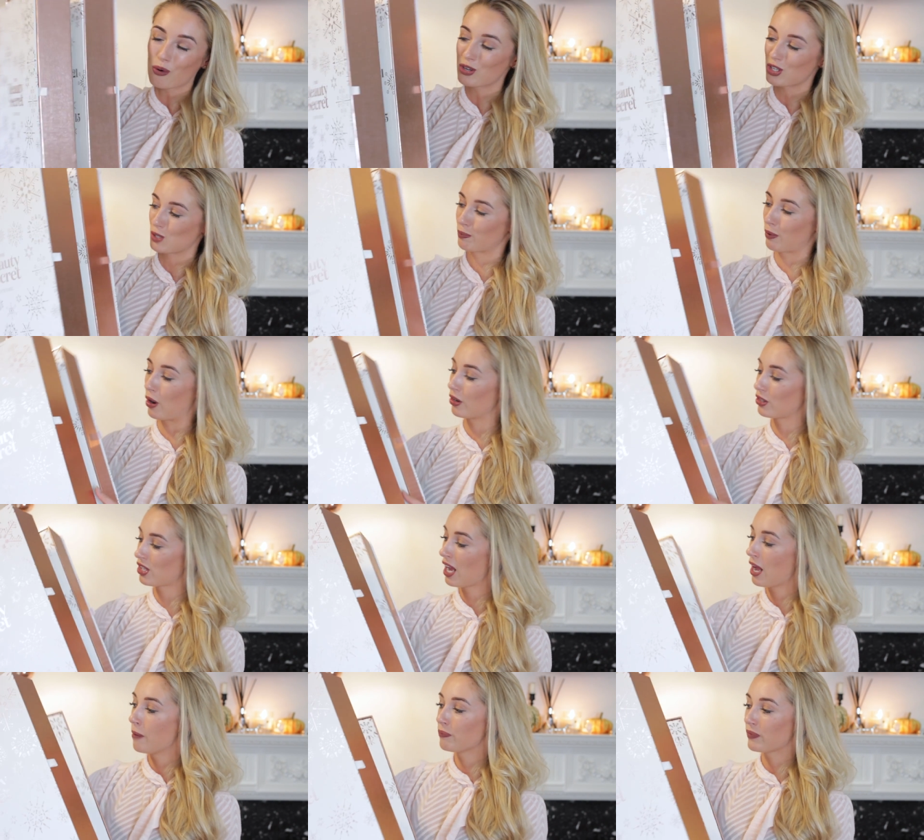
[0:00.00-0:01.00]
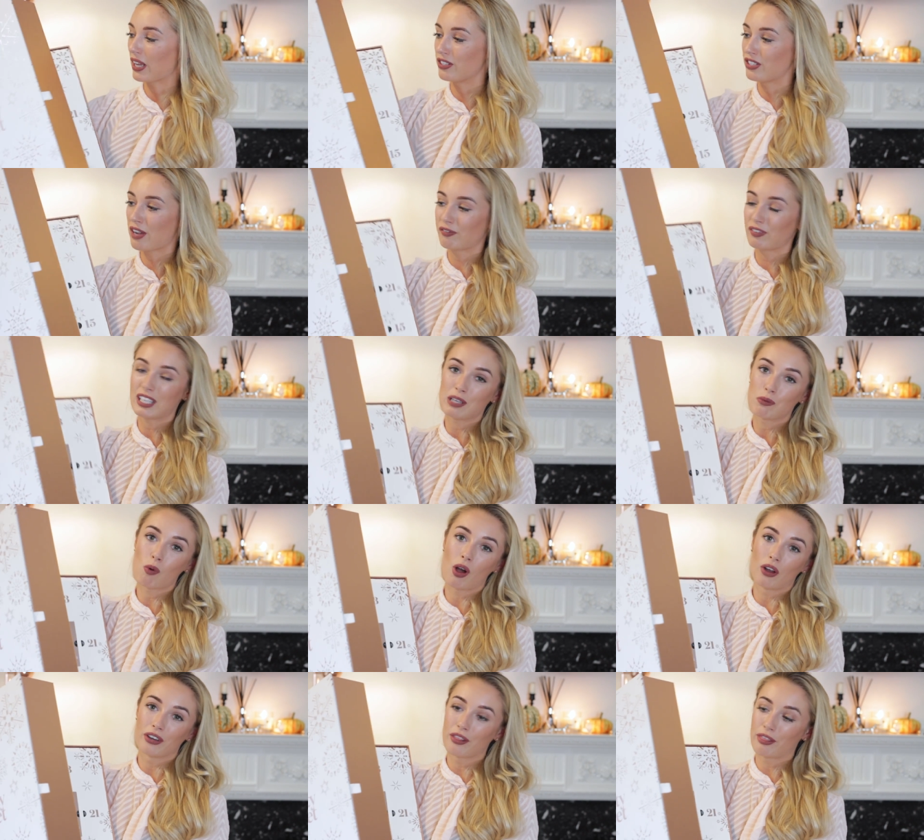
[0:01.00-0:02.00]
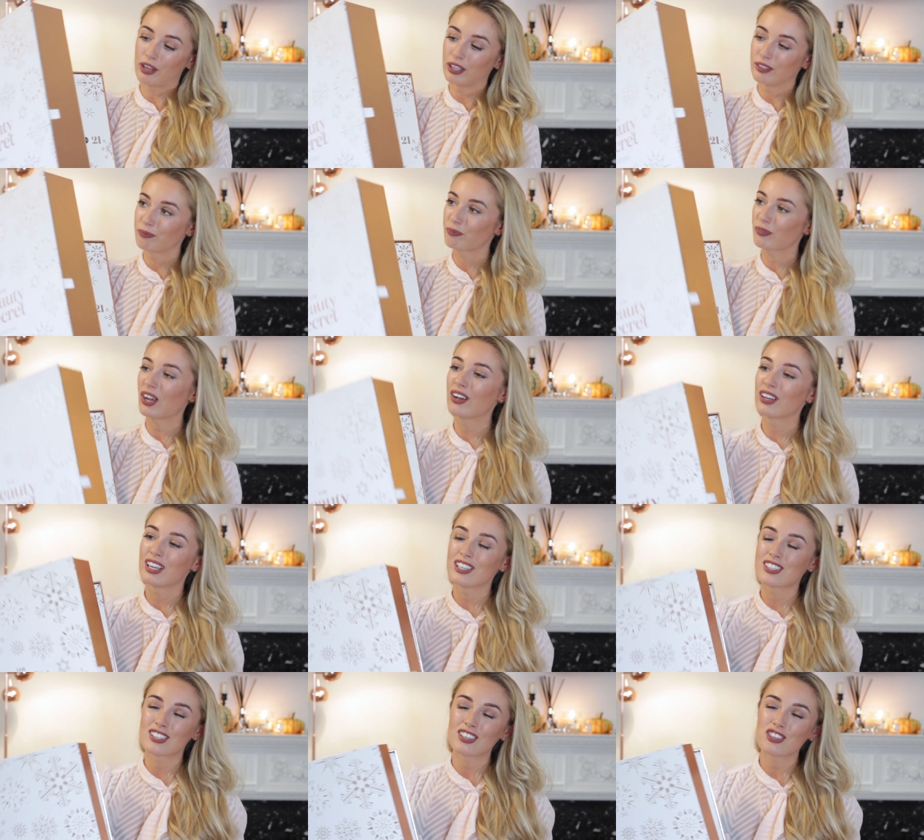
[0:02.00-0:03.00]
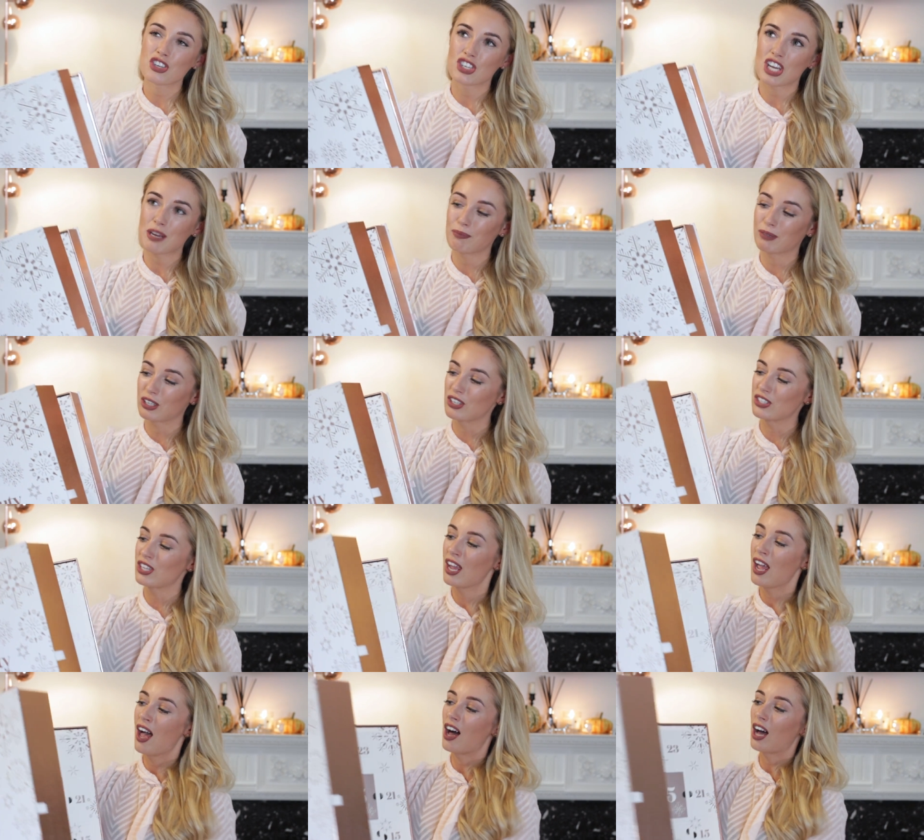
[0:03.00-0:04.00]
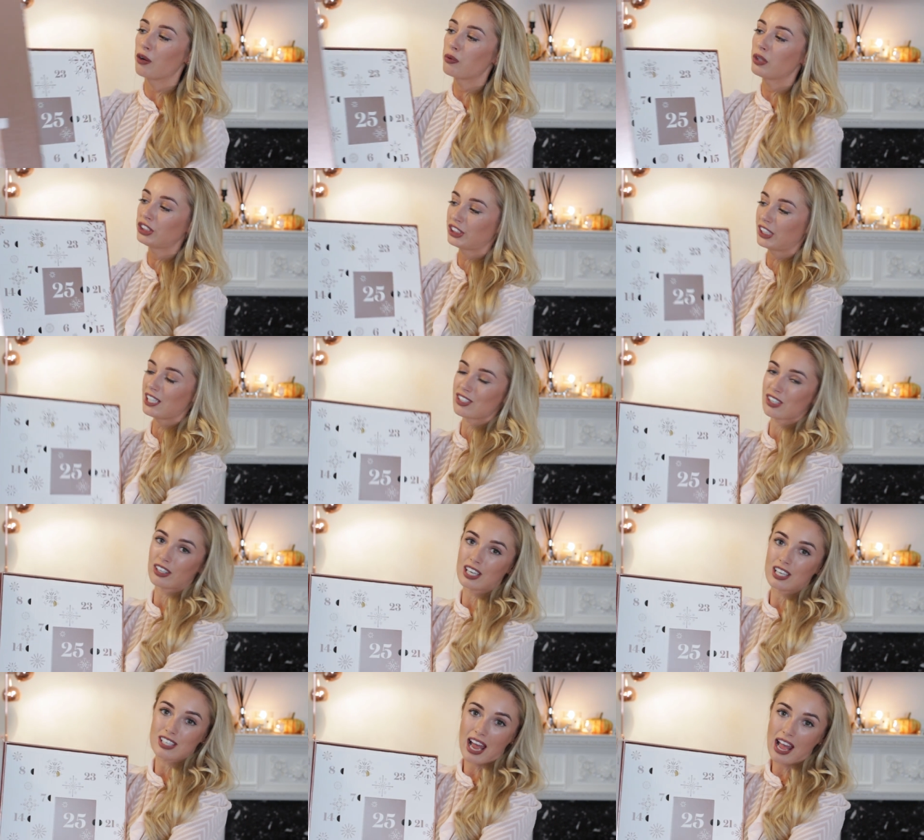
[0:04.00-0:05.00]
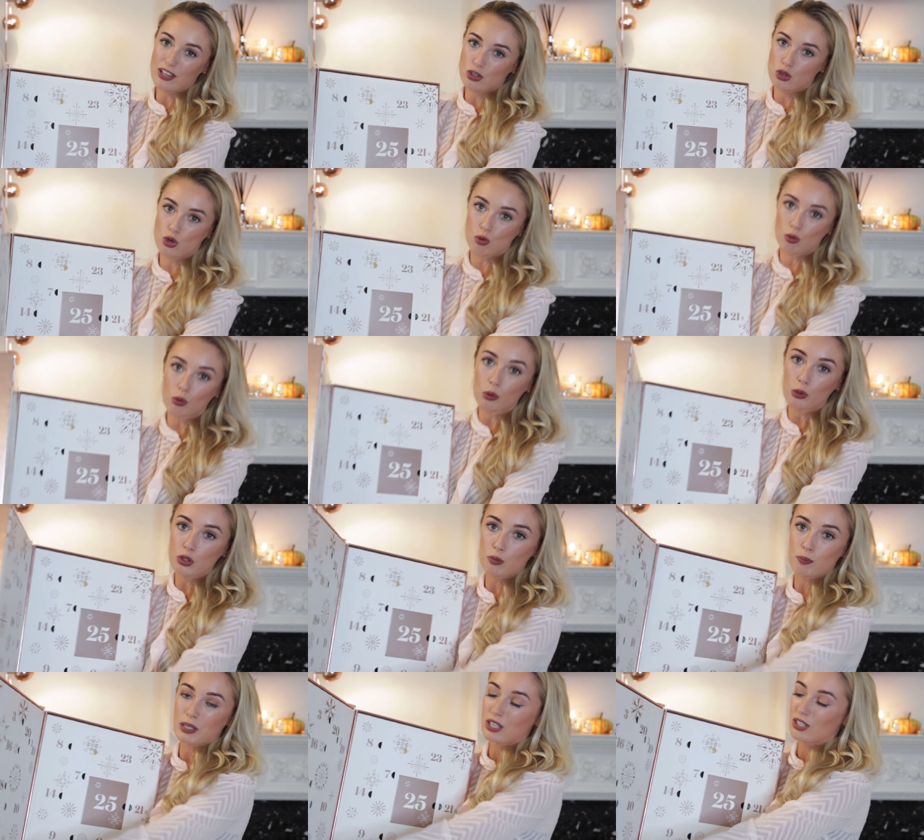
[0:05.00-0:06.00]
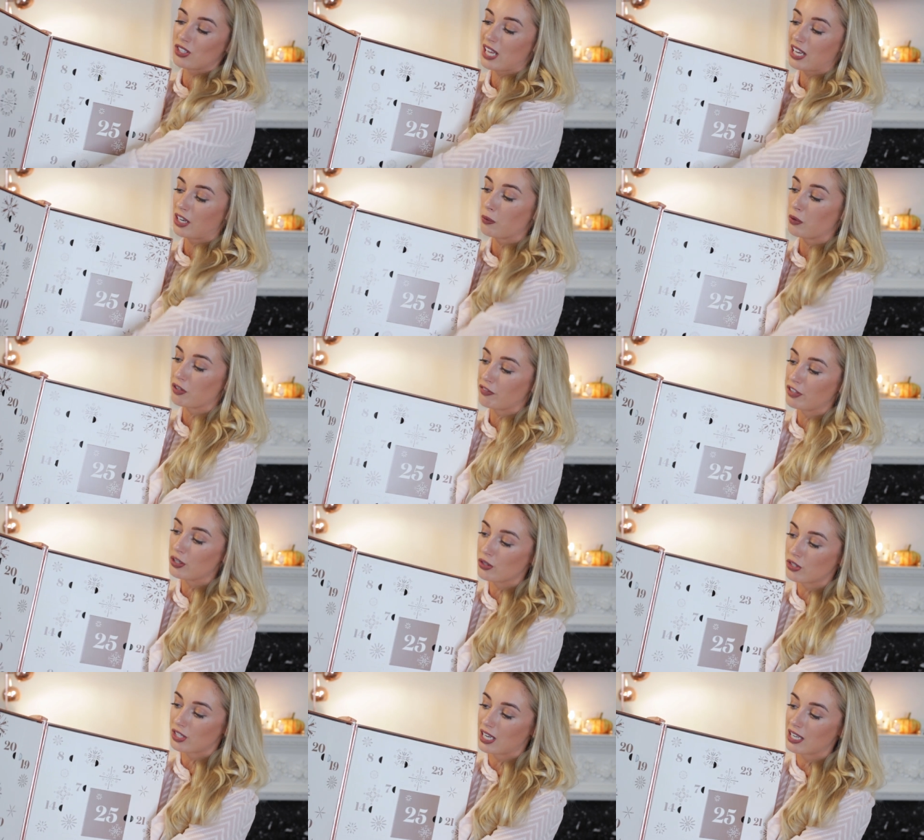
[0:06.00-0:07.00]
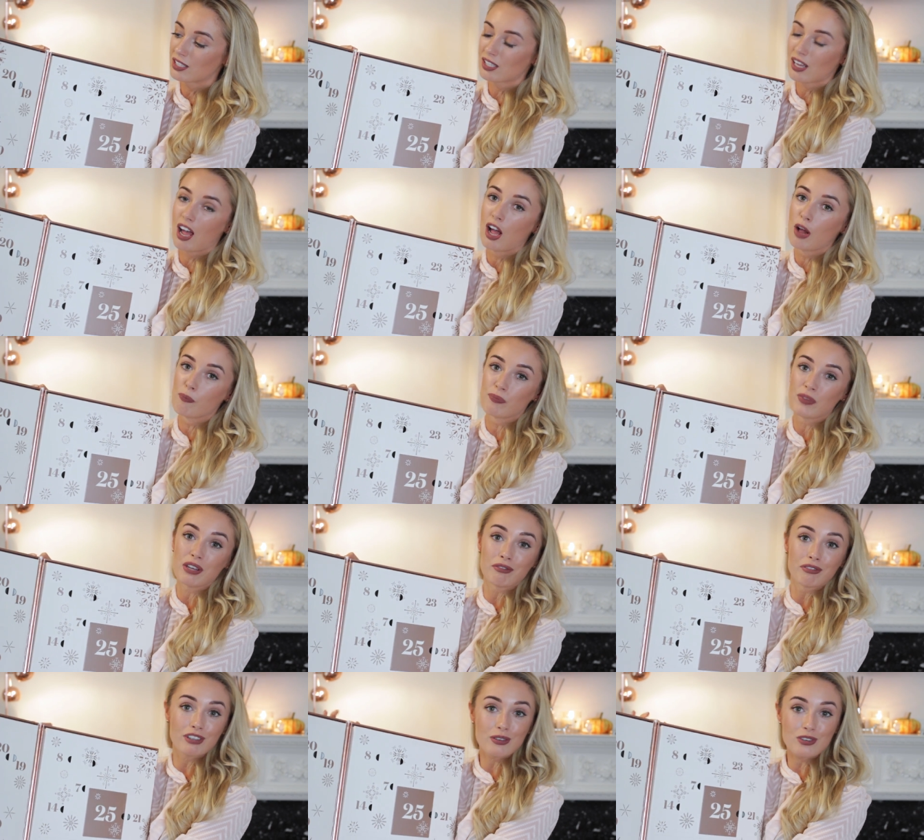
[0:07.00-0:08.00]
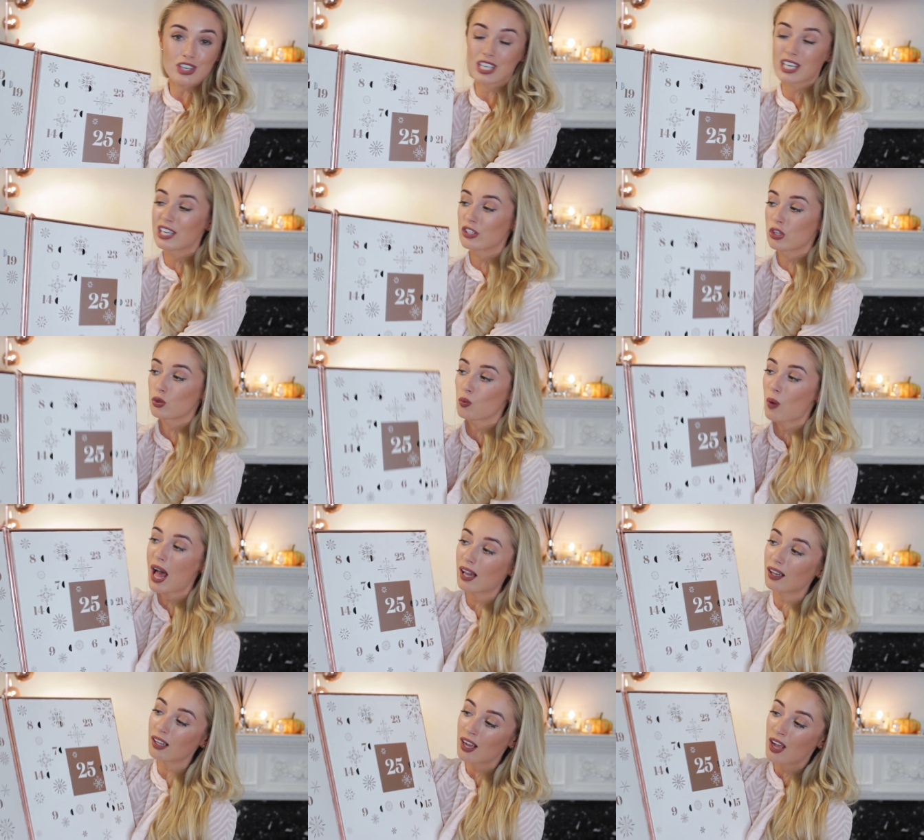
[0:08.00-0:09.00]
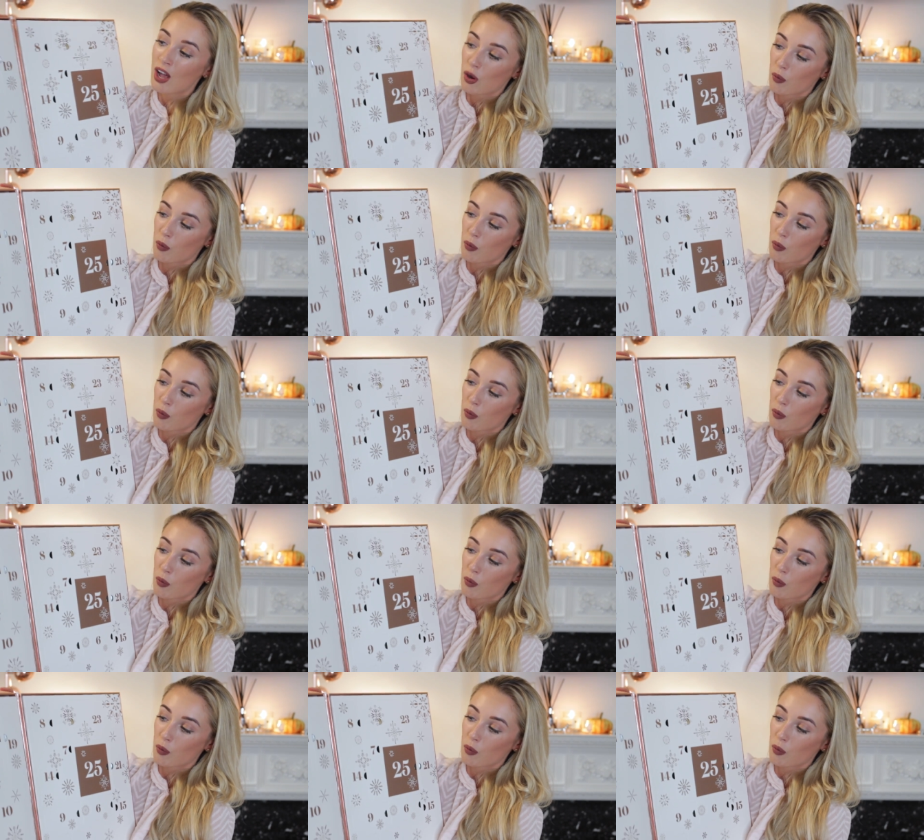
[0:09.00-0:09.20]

gorgeous box, and definitely one that, ugh, it's such a shame because I wish they'd done it as drawers, because then I would have used it um, in future years as well,